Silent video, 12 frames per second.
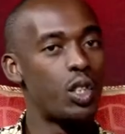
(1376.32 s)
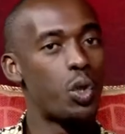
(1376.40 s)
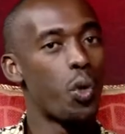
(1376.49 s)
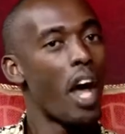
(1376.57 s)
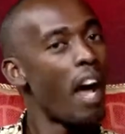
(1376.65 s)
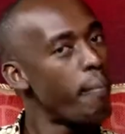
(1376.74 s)

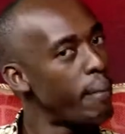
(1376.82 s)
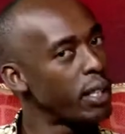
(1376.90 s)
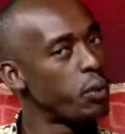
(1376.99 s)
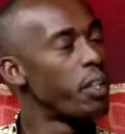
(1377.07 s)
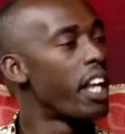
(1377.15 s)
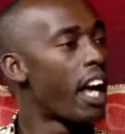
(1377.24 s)
to help
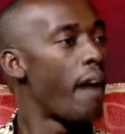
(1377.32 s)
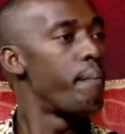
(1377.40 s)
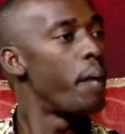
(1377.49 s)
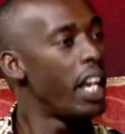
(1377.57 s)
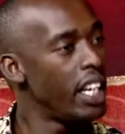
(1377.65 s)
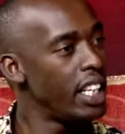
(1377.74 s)
us with a
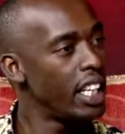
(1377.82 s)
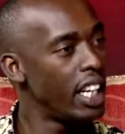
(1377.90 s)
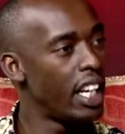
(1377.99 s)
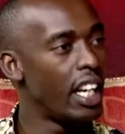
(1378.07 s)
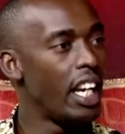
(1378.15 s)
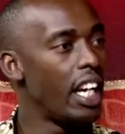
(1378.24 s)
campaign
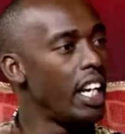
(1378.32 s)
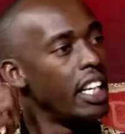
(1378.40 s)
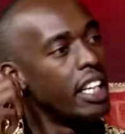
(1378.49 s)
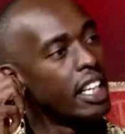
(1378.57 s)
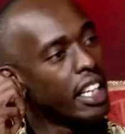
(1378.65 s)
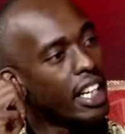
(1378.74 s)

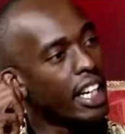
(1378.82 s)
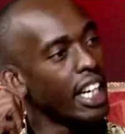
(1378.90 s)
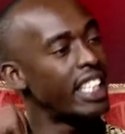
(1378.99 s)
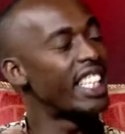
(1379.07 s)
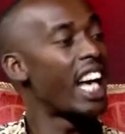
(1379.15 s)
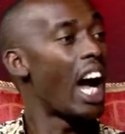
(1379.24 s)
in
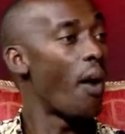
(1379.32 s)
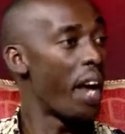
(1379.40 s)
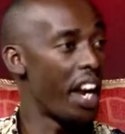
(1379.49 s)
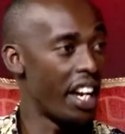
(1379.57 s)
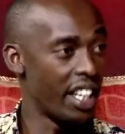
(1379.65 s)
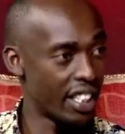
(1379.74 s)
creating
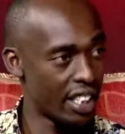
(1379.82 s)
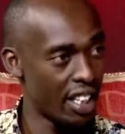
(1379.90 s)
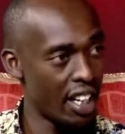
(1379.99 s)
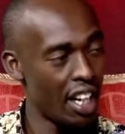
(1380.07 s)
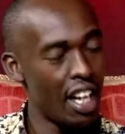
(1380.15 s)
awareness.